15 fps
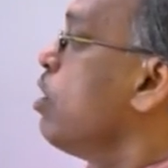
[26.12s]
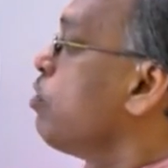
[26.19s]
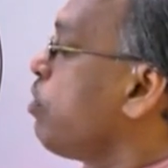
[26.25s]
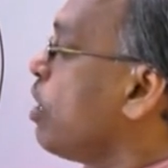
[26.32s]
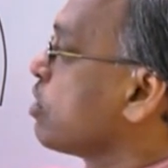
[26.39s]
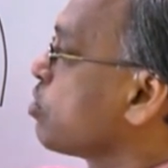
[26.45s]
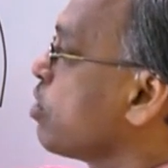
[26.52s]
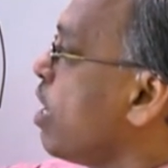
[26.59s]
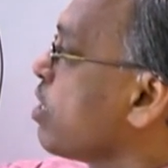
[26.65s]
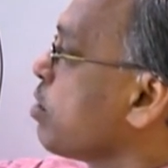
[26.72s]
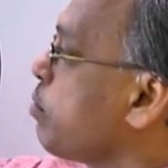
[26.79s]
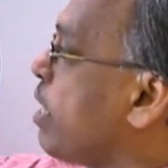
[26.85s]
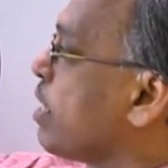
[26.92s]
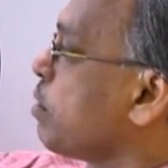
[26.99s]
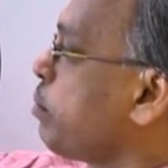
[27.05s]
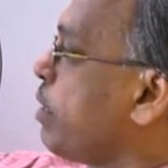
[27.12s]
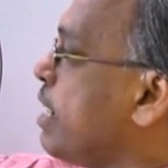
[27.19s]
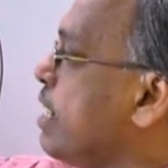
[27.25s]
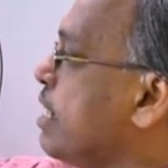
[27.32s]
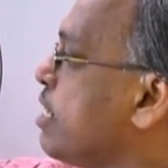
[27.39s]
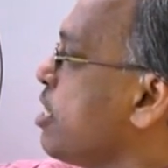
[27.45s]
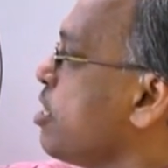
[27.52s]
First you have to
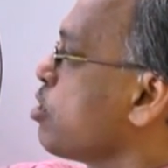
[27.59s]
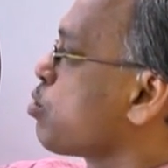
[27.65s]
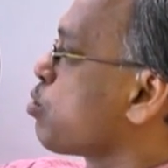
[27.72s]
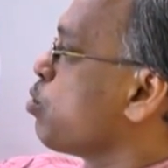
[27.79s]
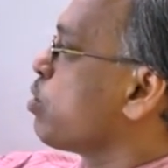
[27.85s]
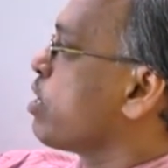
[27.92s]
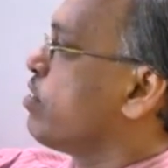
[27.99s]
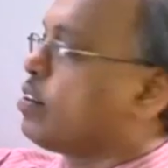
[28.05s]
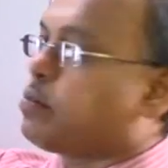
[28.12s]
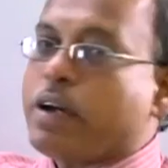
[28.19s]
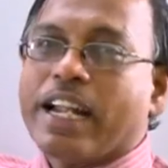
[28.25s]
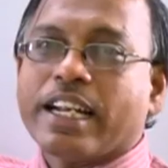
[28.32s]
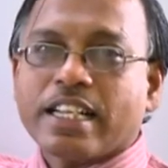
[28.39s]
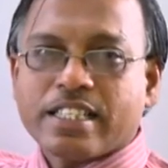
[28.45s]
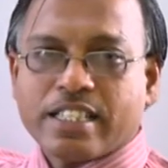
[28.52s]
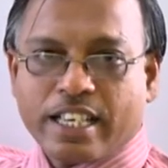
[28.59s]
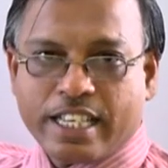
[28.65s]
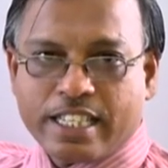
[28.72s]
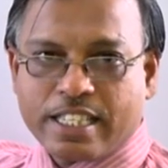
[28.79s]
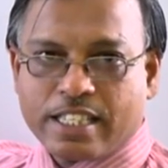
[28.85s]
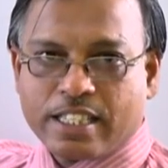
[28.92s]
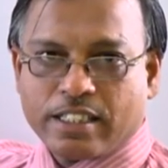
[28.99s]
multiply these two given
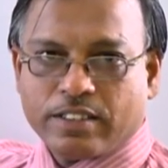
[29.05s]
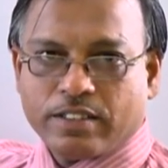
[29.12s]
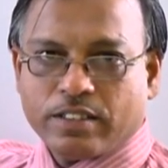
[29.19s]
matrices